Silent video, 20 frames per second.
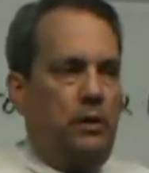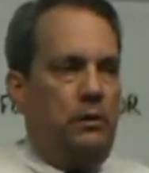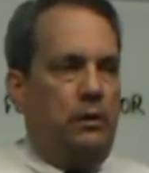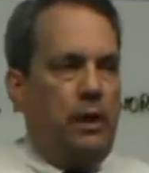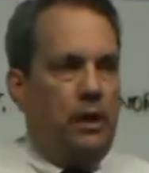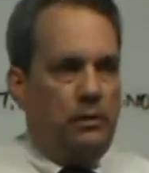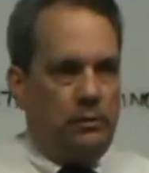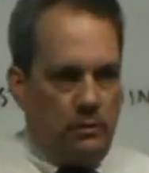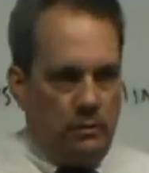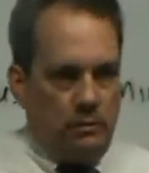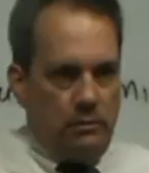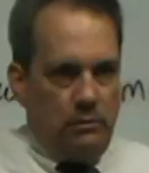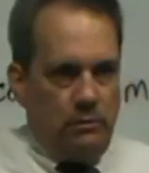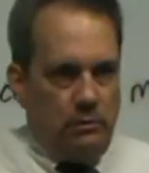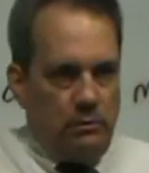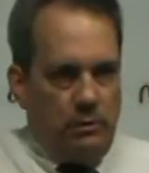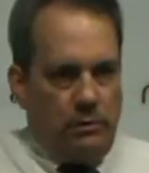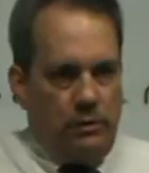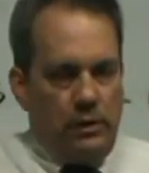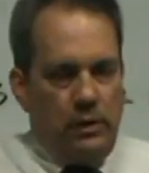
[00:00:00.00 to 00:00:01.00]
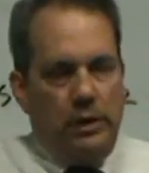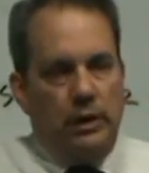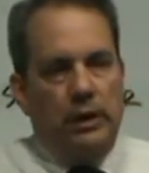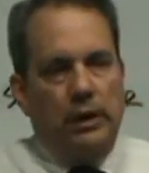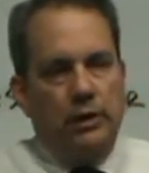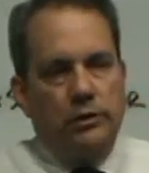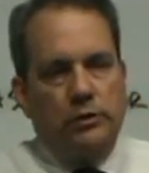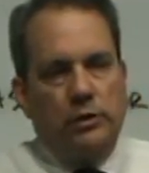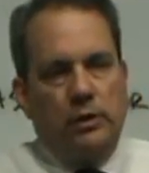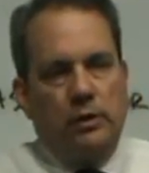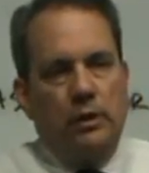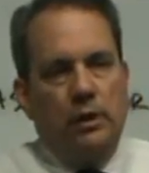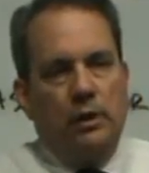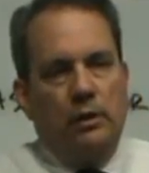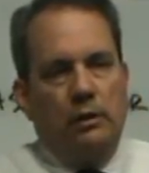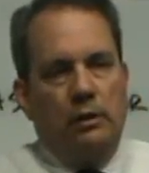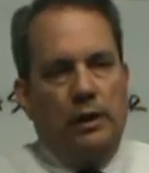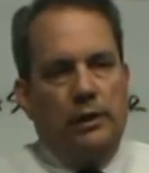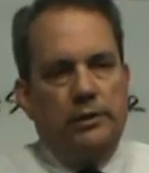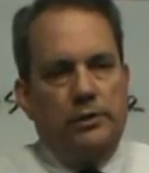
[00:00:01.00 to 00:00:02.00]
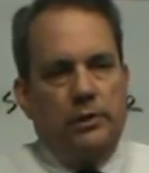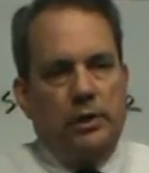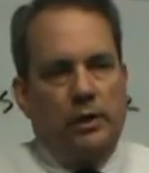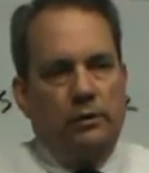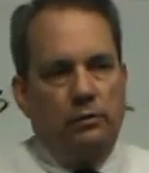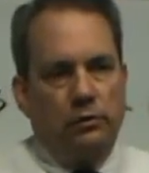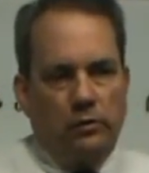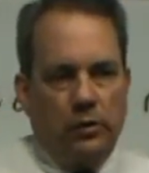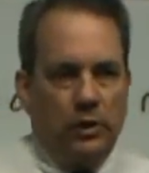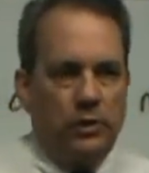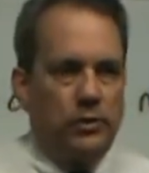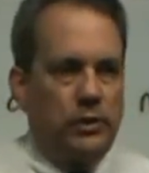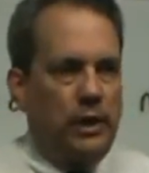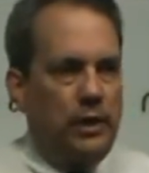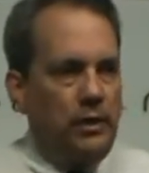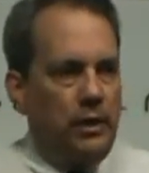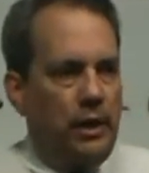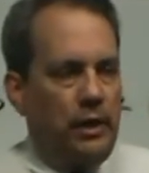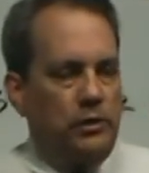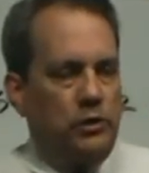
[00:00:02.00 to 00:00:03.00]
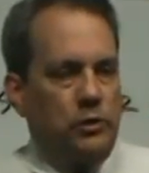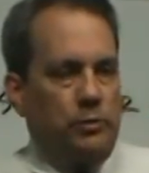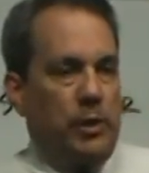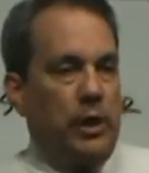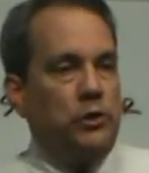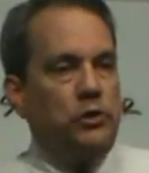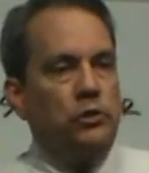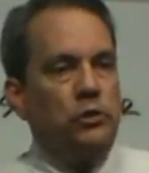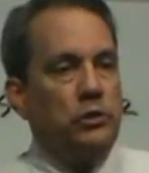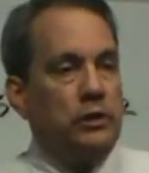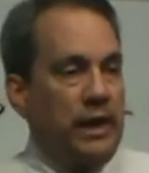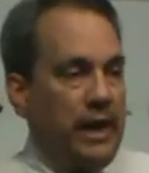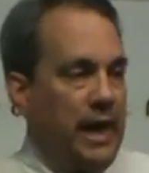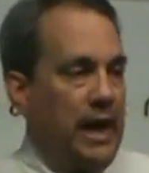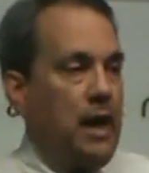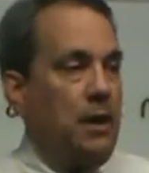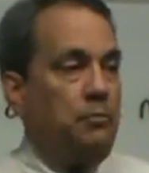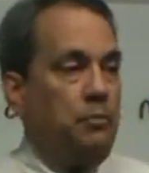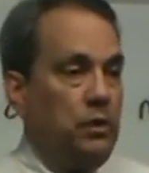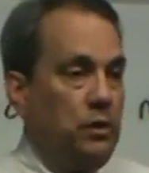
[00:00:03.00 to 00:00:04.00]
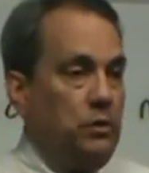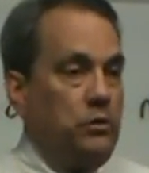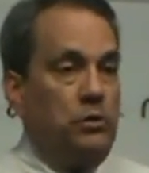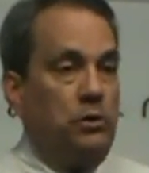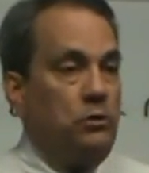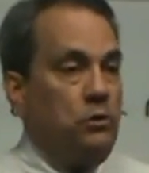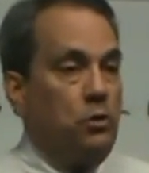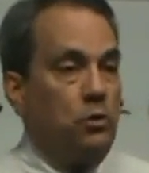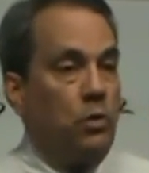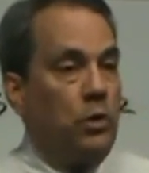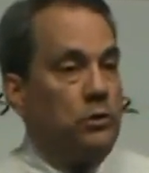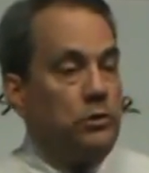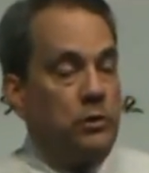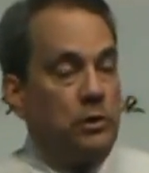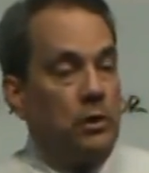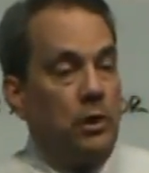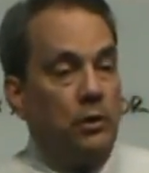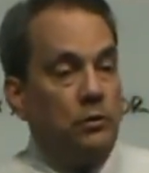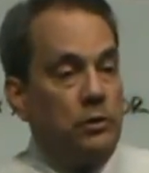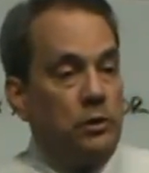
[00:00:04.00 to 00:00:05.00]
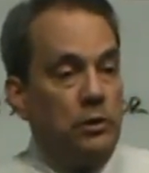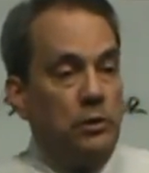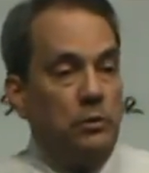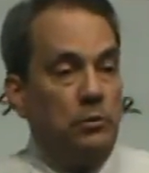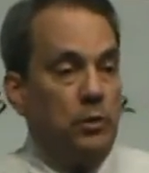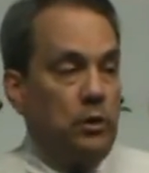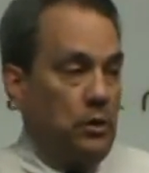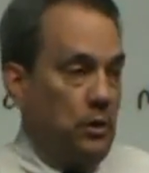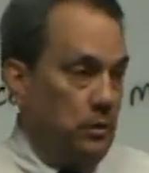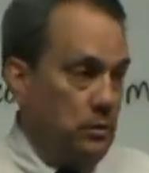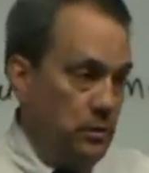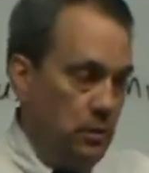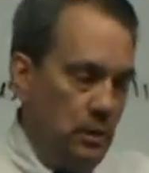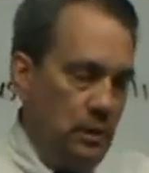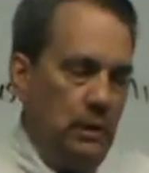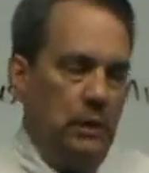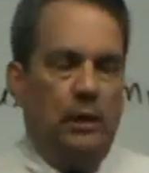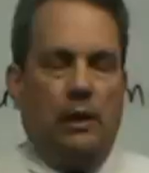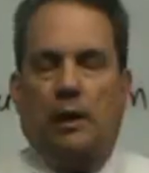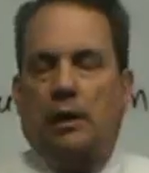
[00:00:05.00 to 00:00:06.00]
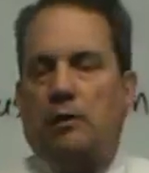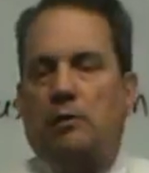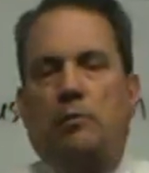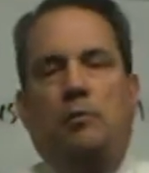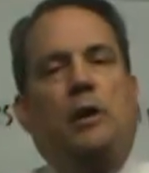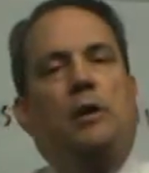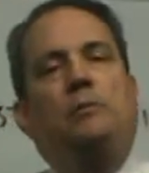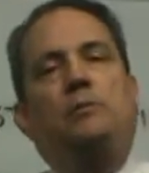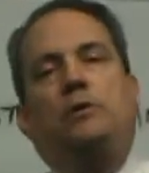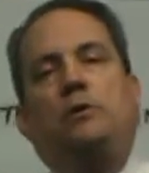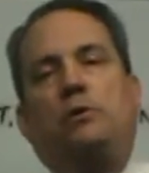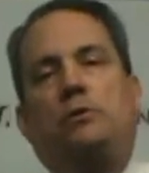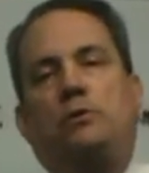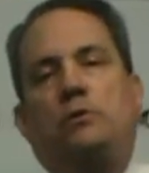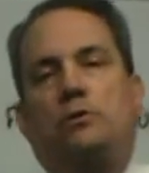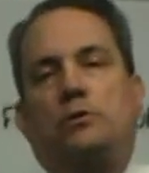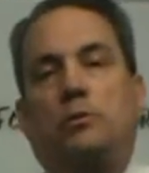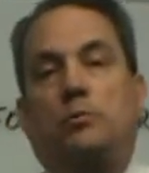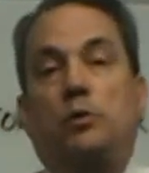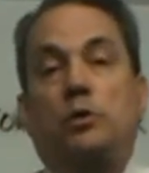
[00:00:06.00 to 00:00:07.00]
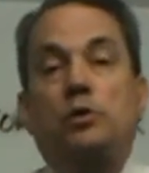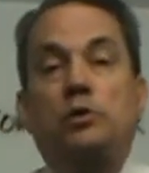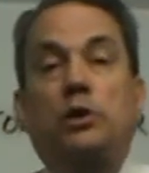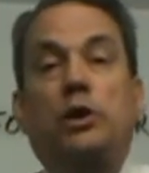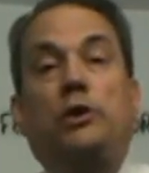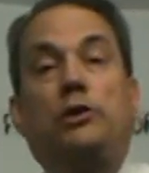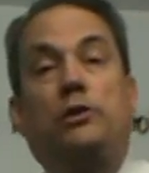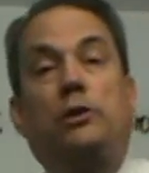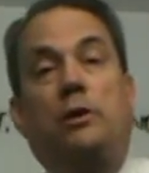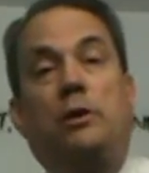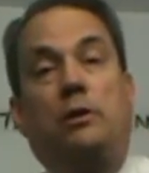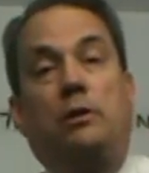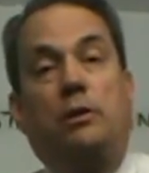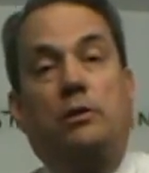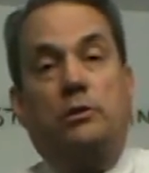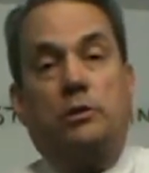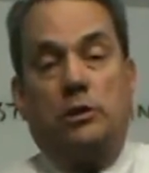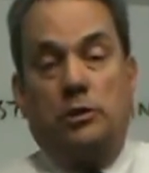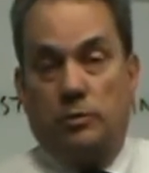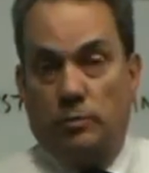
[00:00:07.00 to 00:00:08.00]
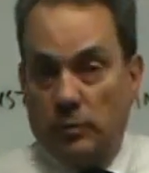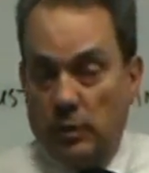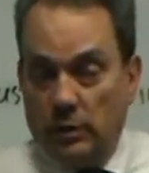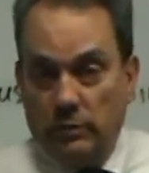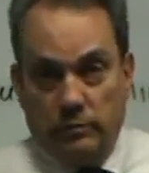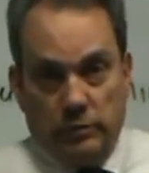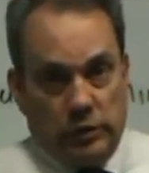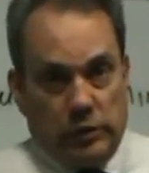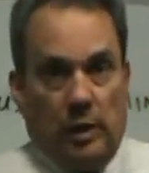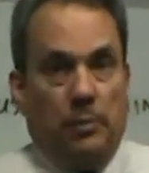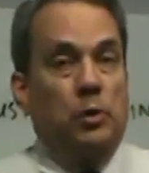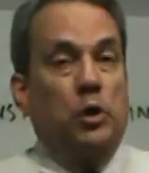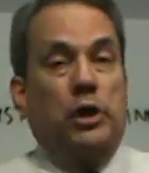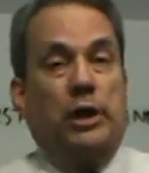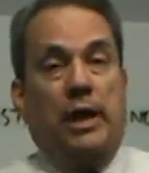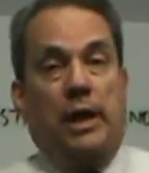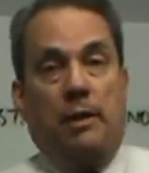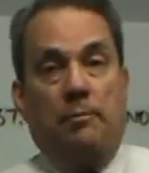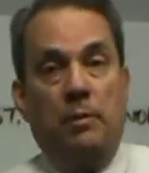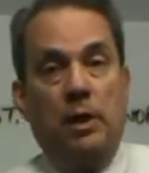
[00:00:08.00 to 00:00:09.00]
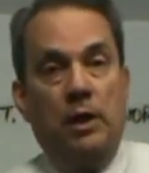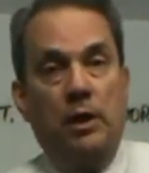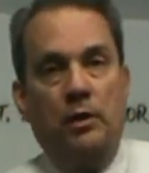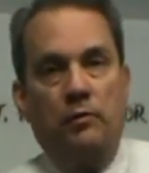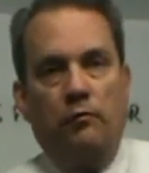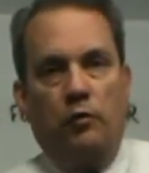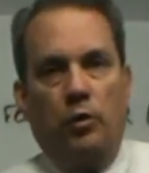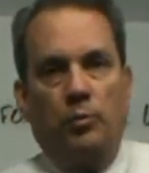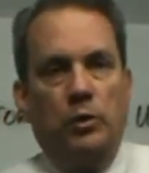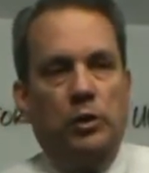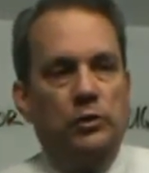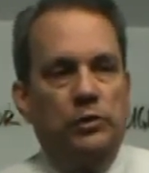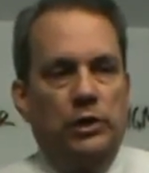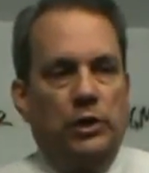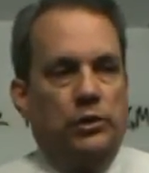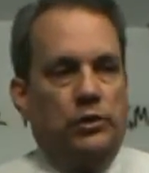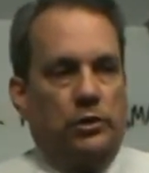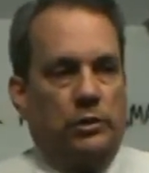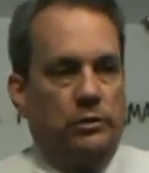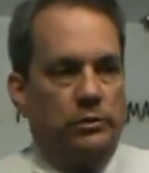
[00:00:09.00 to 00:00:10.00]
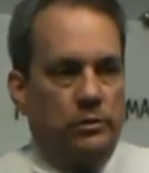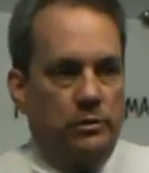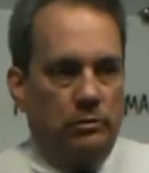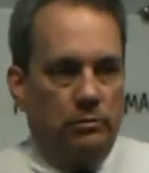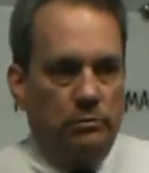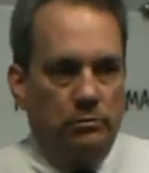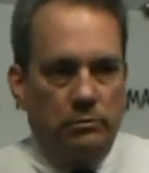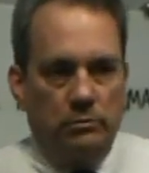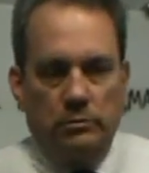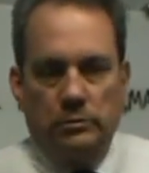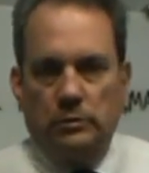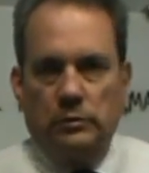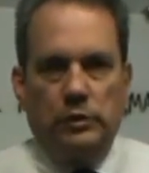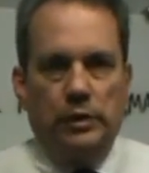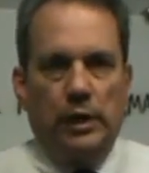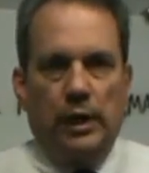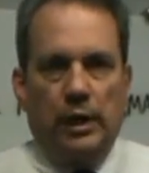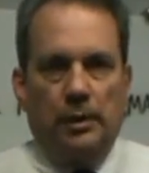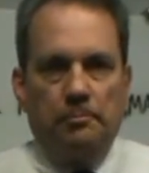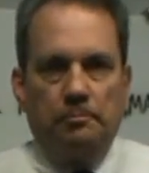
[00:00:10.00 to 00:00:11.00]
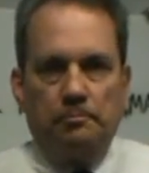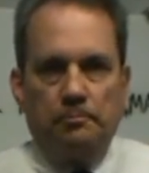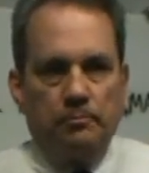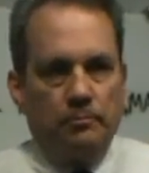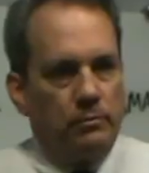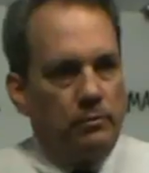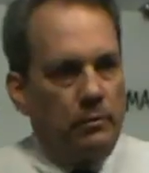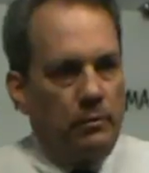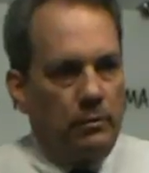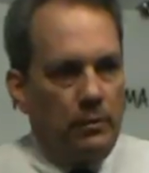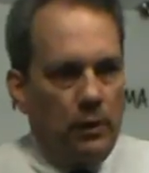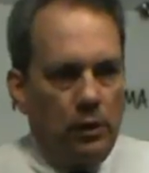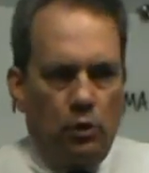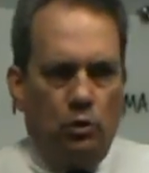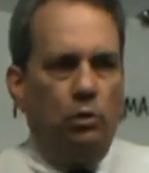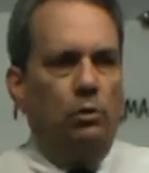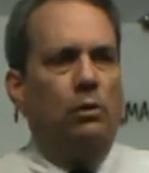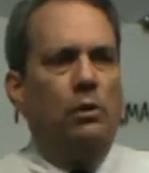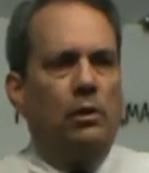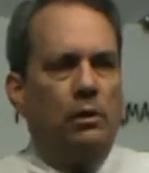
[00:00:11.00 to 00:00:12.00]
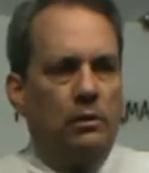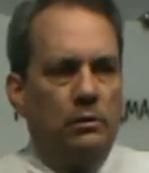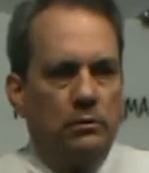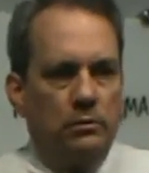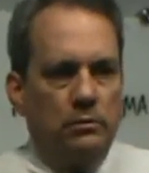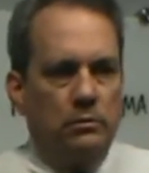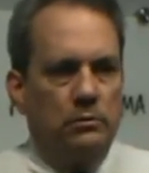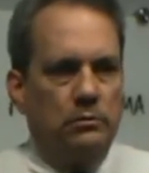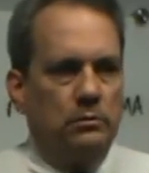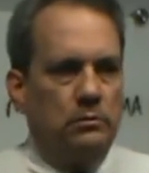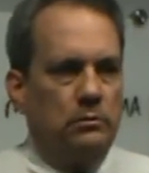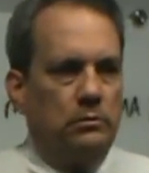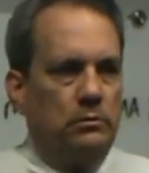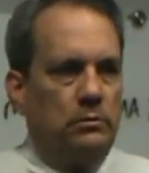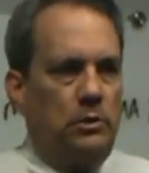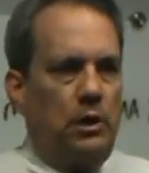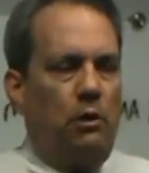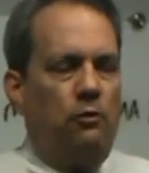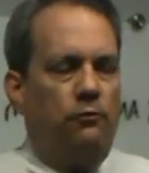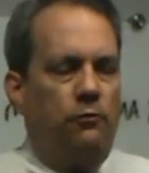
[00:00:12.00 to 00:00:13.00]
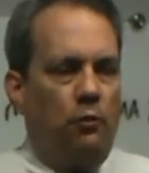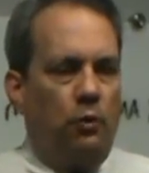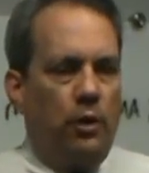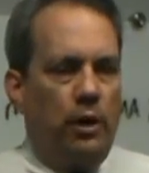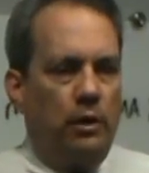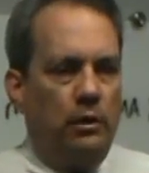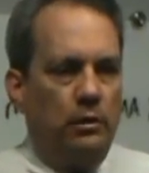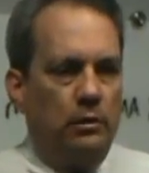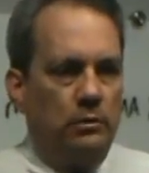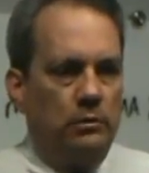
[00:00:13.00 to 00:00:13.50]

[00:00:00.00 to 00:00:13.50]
Now, the thing is that let's say that there's a special camp that Junior wants to go to because Junior's a musician and there's a summer camp for musicians. Okay? Cool. Go for it.